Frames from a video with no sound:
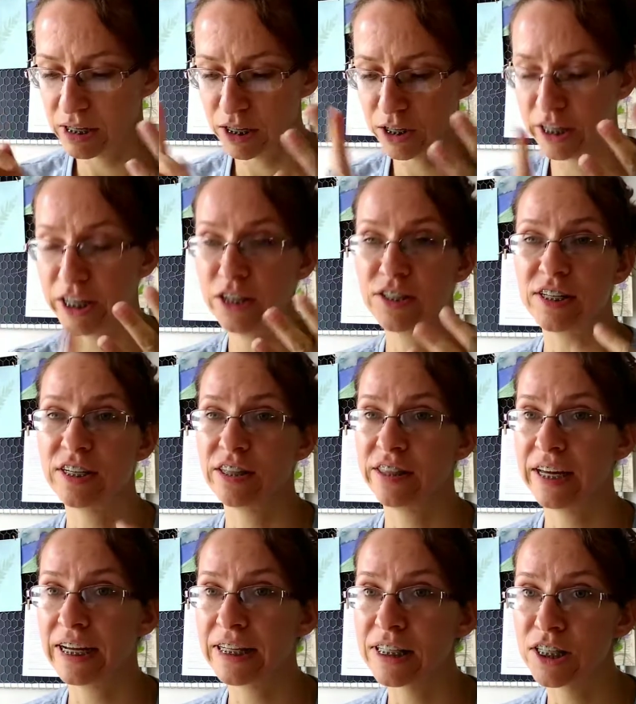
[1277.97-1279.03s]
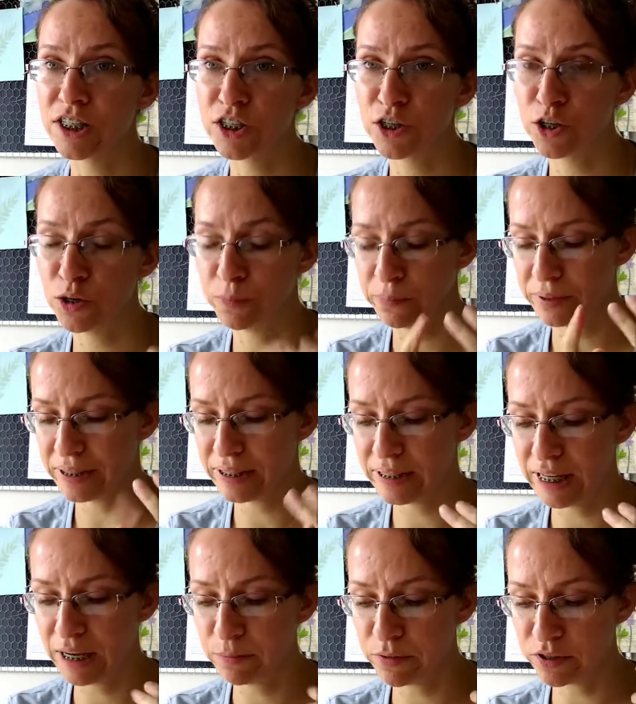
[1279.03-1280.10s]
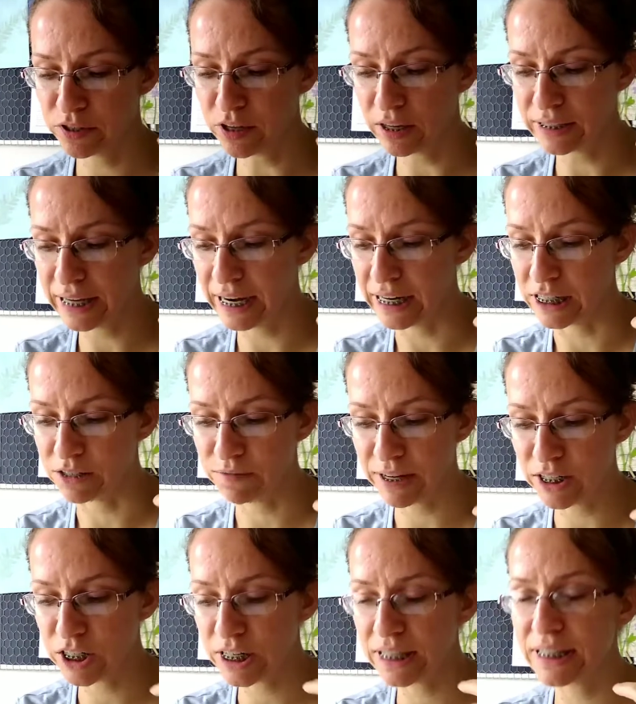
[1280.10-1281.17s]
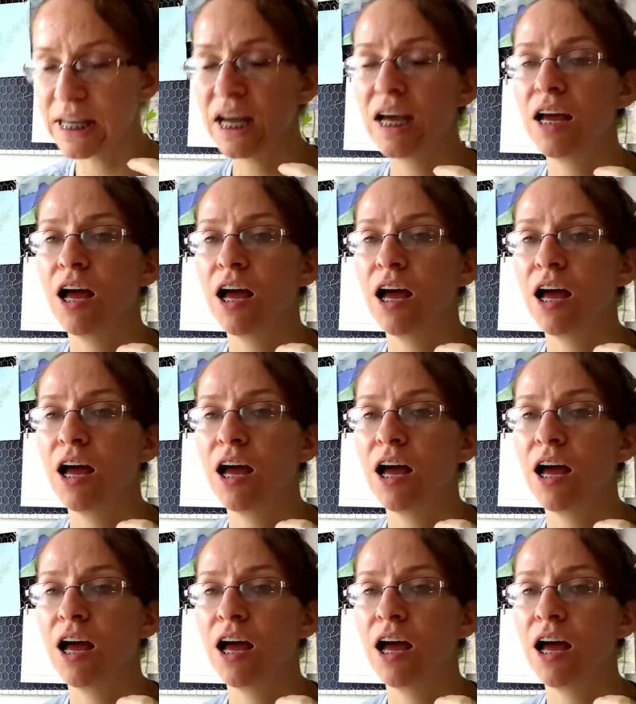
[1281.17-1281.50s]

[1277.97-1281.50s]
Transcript: You can use it to thicken soup, steamed or sauteed as veggies.